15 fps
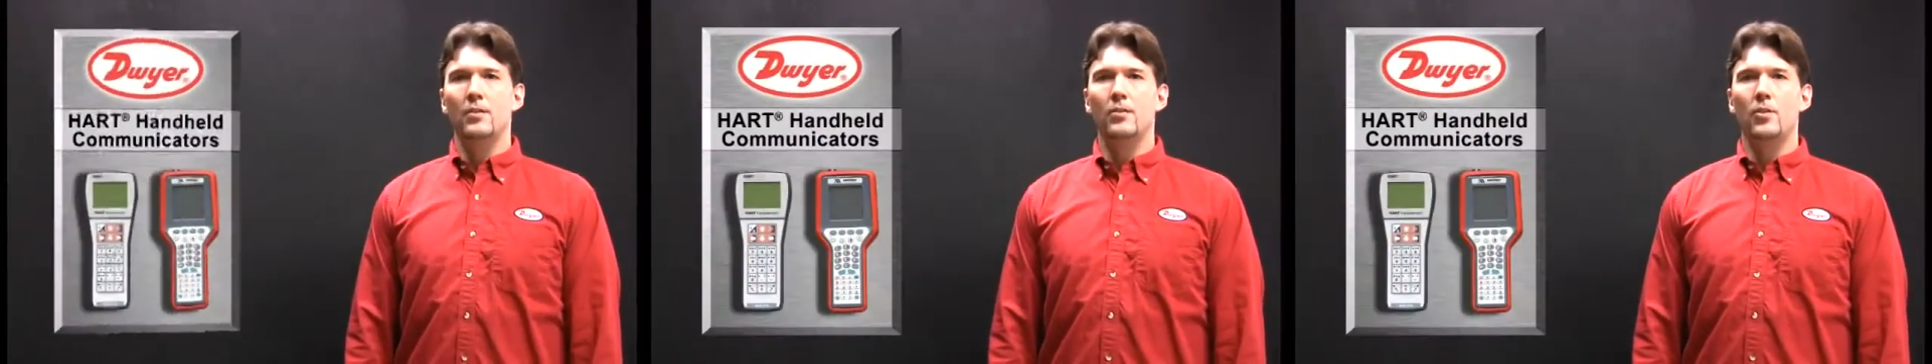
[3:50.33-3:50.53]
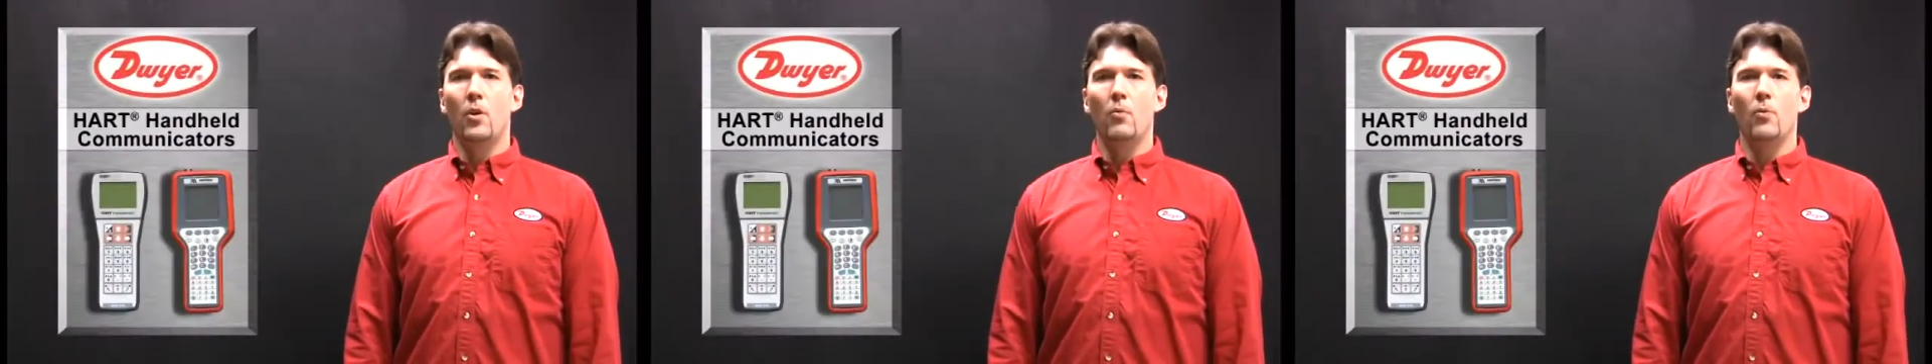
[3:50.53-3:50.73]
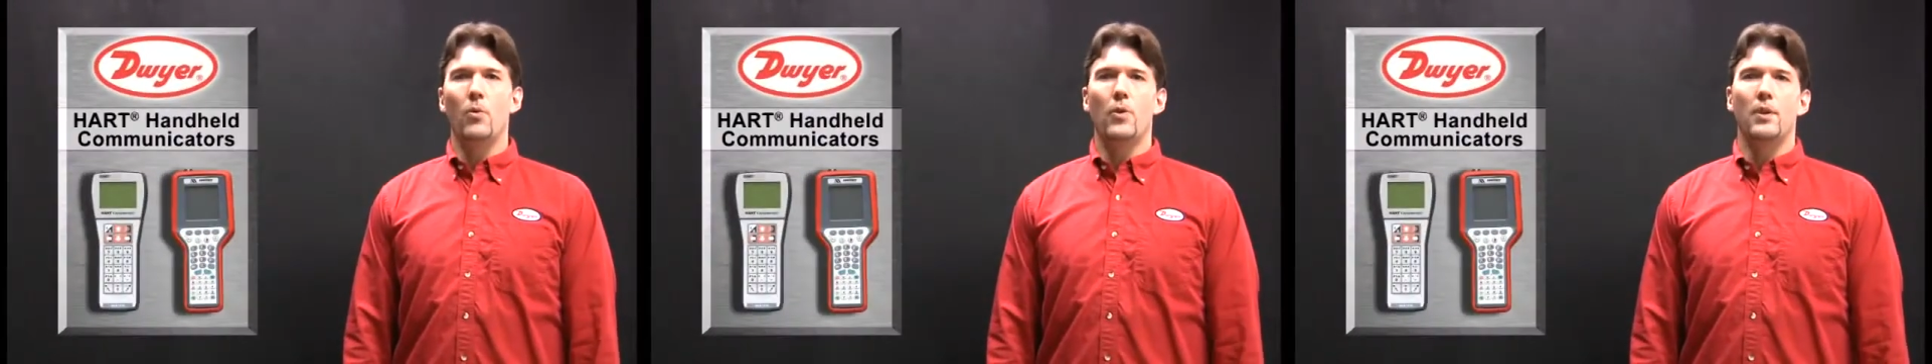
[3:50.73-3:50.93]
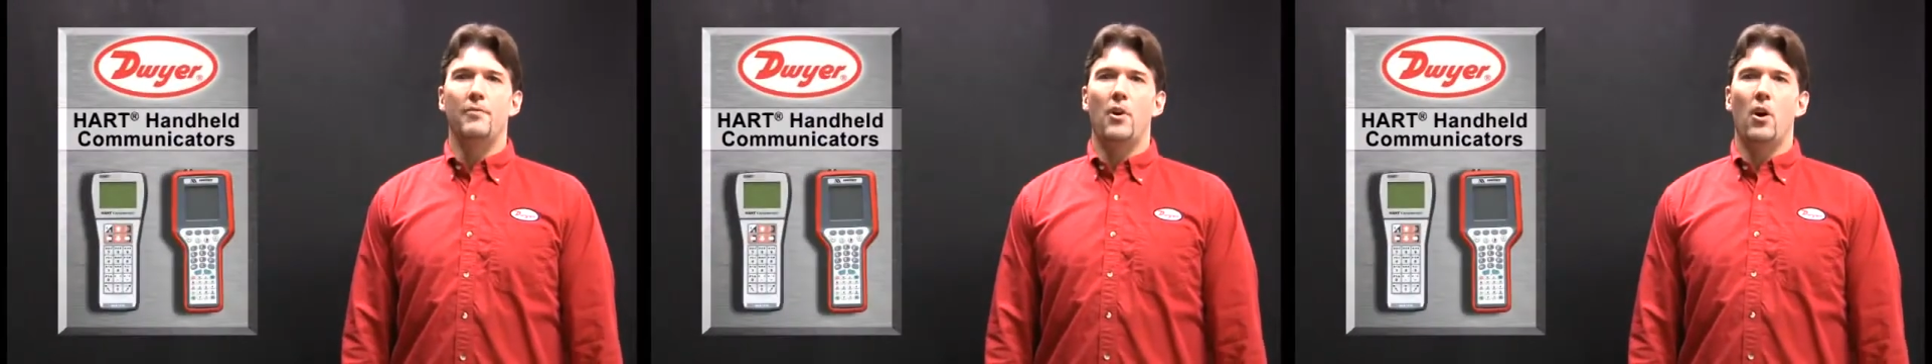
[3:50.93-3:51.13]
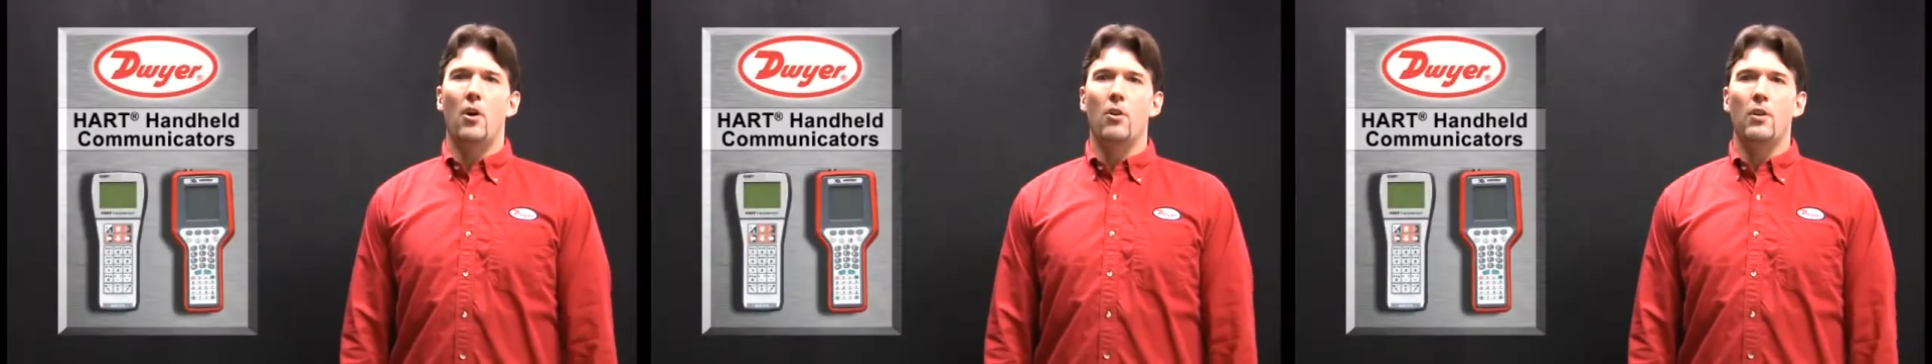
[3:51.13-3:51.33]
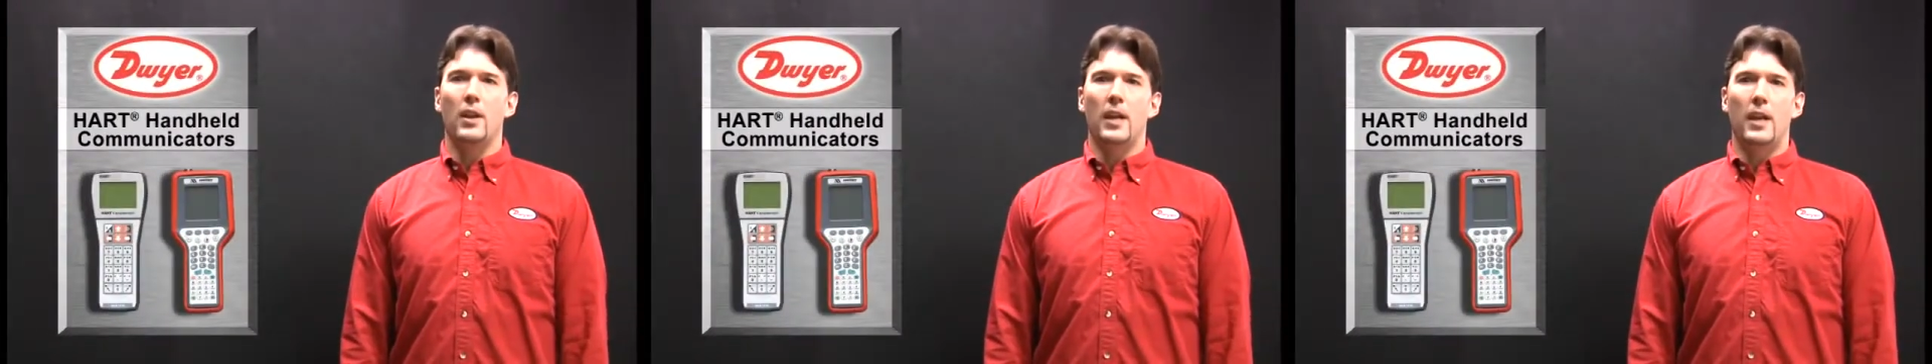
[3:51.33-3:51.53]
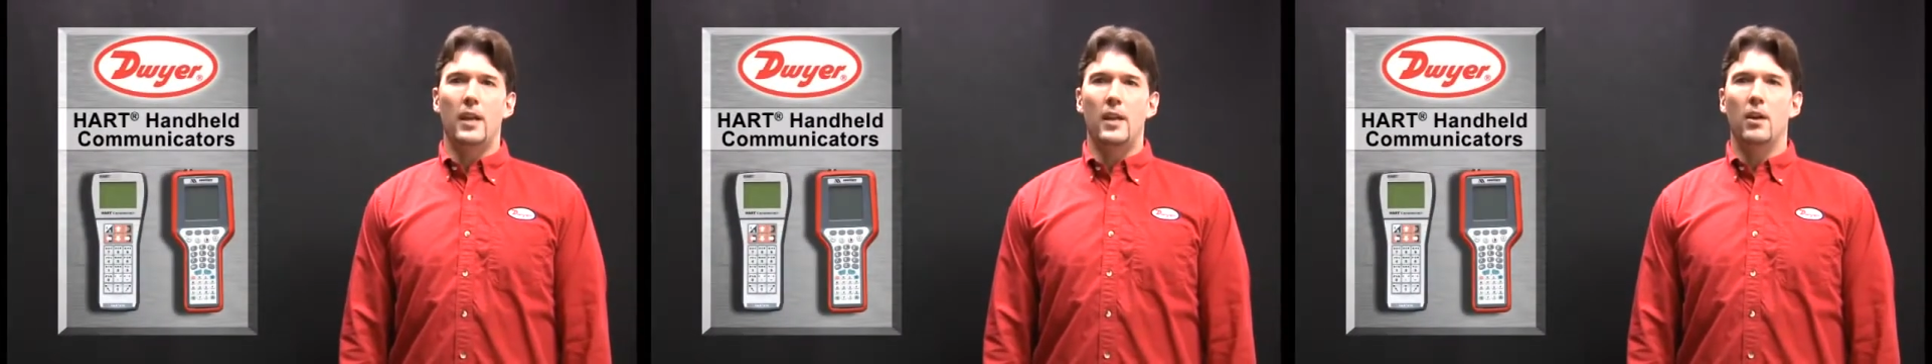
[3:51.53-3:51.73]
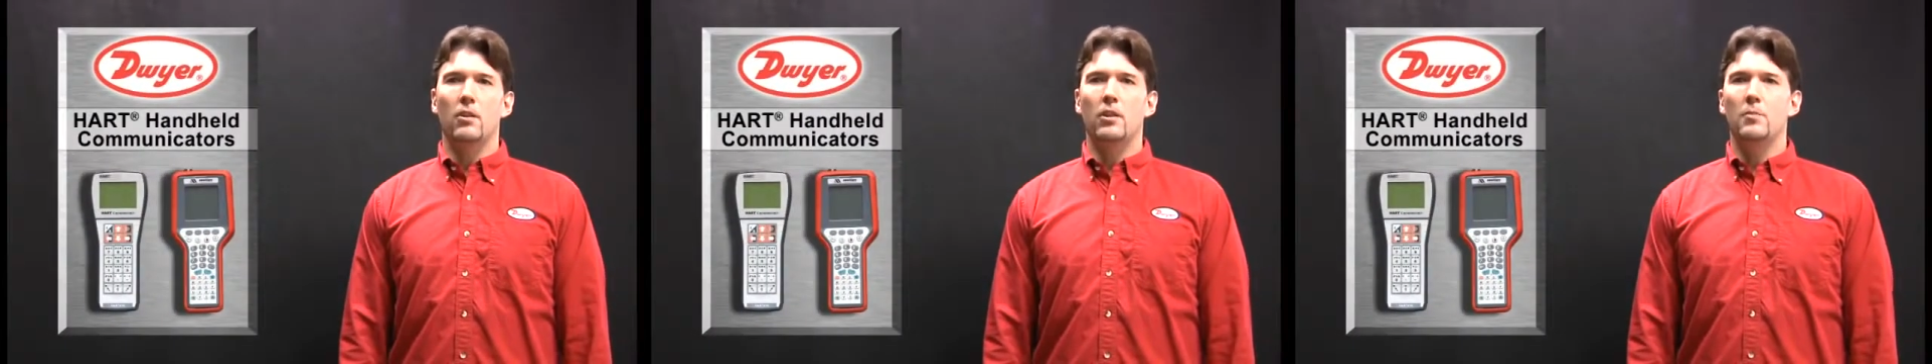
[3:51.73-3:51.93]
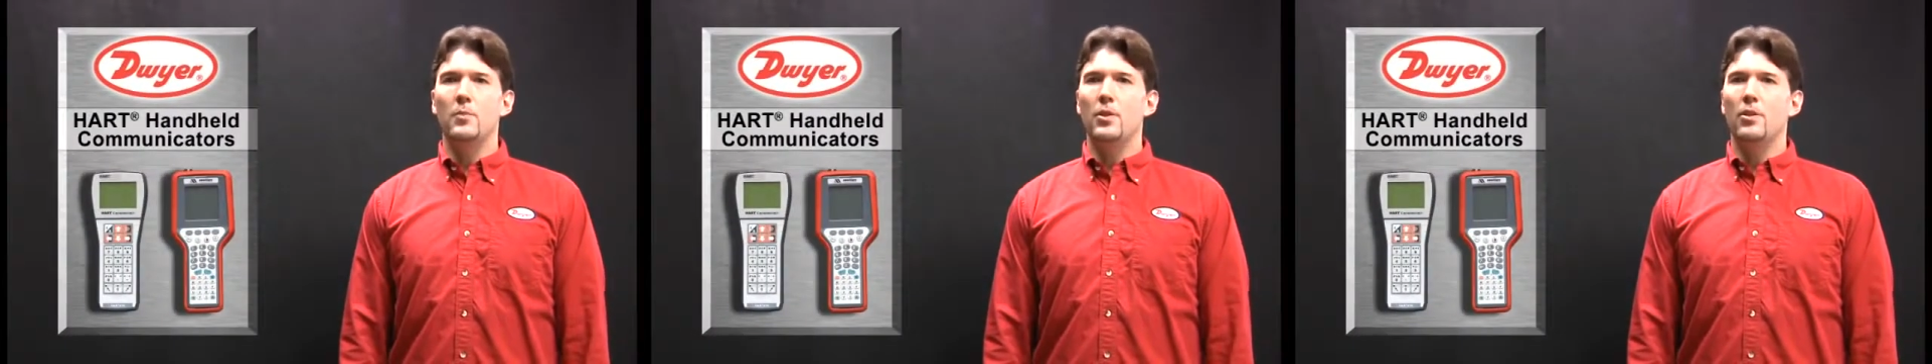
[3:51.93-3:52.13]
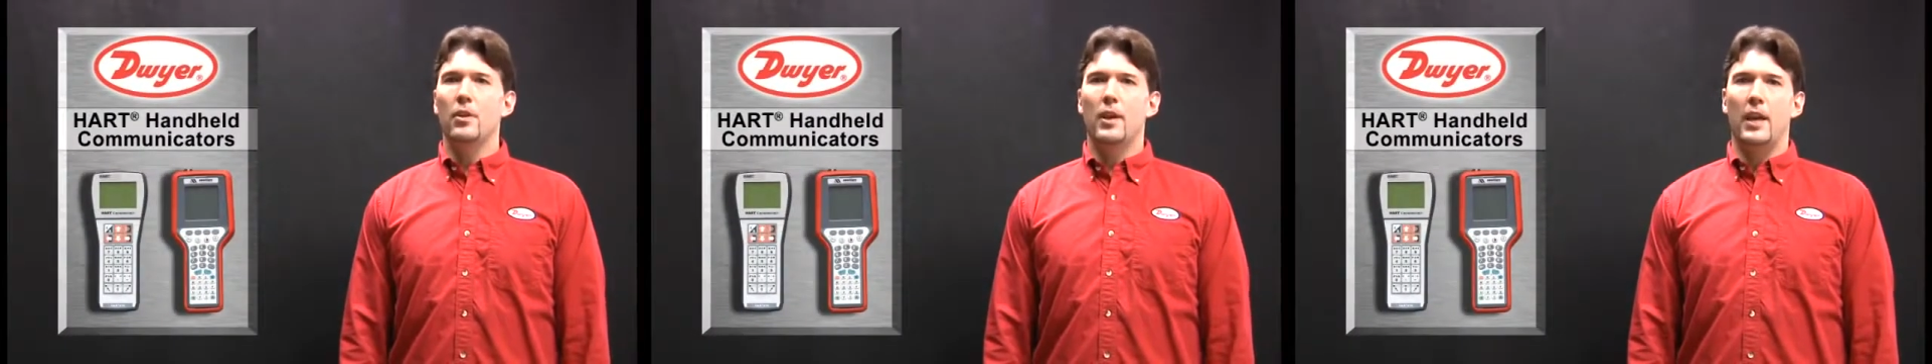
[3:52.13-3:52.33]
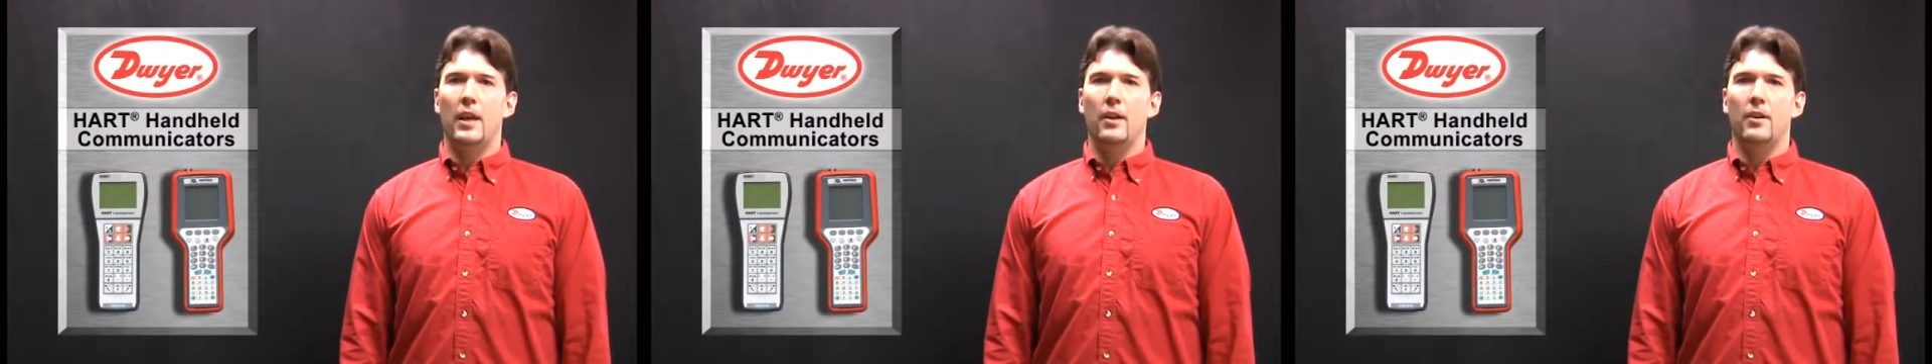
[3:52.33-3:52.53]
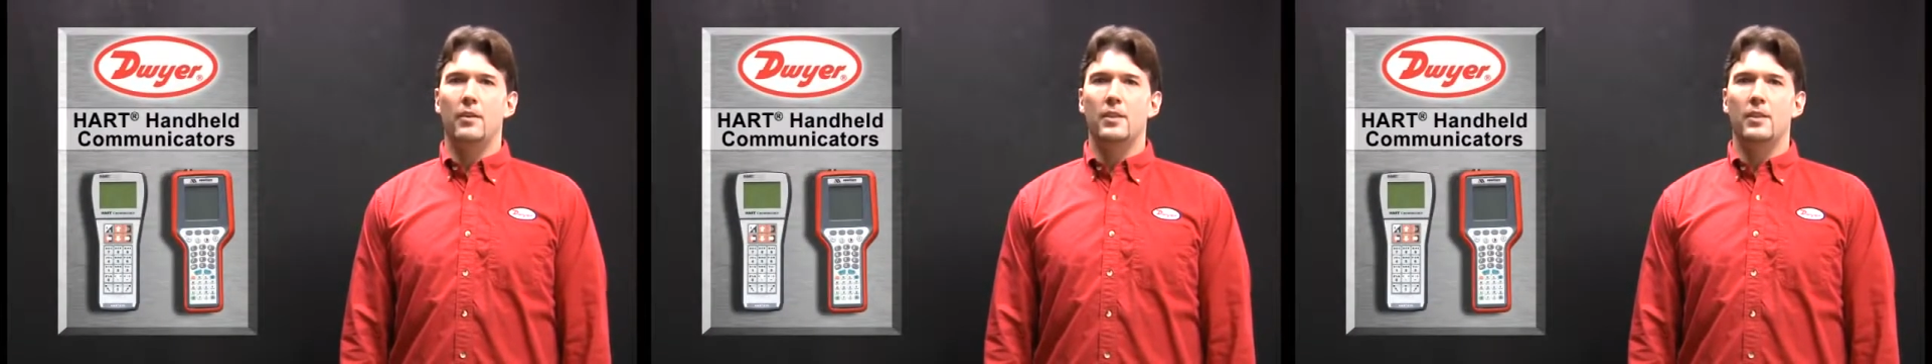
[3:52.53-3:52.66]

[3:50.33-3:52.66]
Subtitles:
Don't worry if the HART handheld communicator